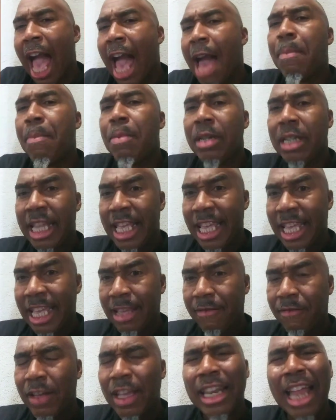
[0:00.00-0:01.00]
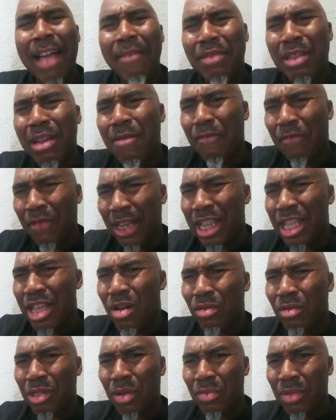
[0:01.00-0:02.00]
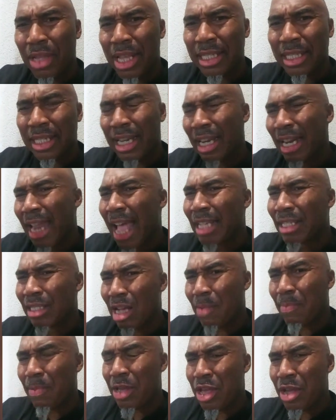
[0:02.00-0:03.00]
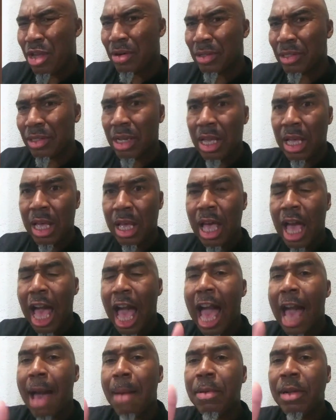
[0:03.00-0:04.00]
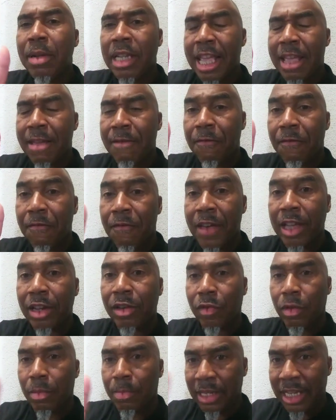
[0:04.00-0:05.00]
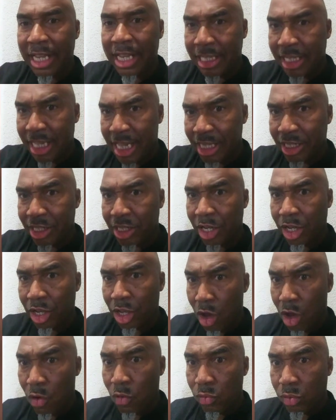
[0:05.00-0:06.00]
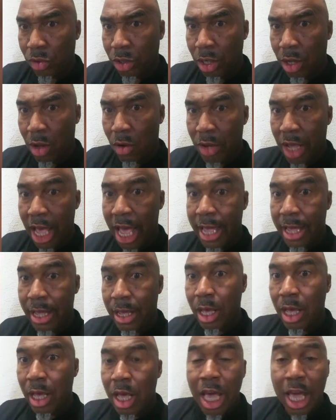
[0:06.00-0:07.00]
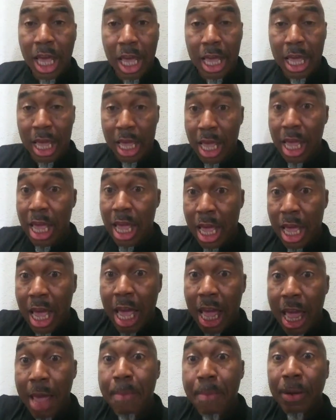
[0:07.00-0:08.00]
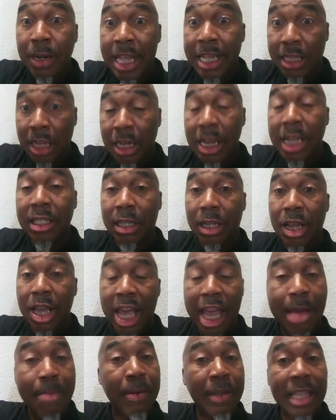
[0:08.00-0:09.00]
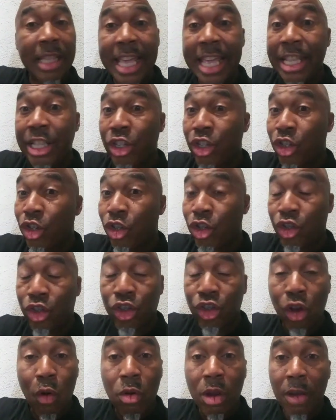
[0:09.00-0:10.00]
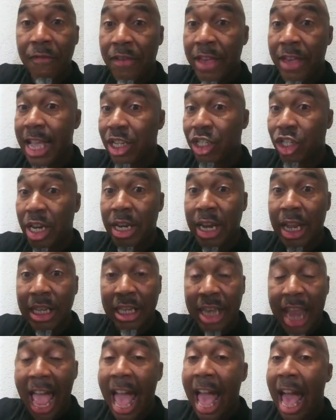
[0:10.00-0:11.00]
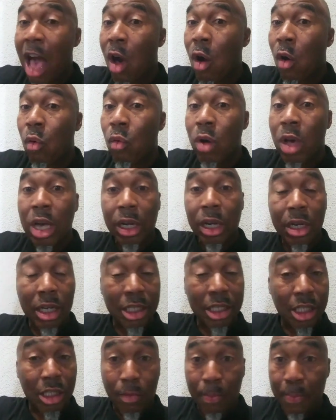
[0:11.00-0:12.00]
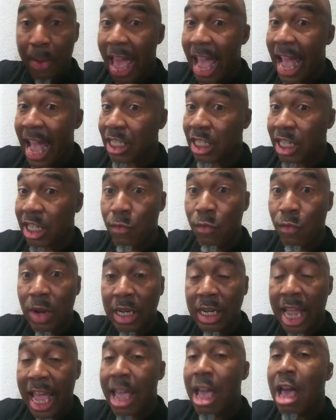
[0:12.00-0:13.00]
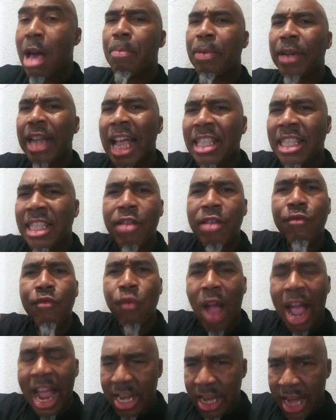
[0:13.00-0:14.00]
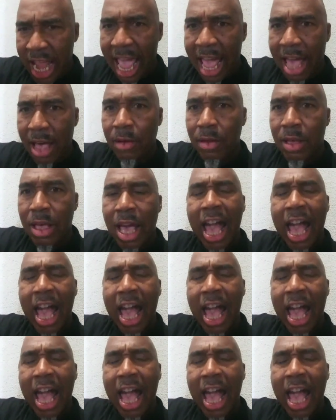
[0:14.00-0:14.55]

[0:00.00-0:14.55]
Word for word: I believe, and I've done videos on this in the last couple years, I believe Federer believes he's the GOAT, okay? he believes, listen, he believes Djokovic and Nadal could surpass him one day, but I think right now,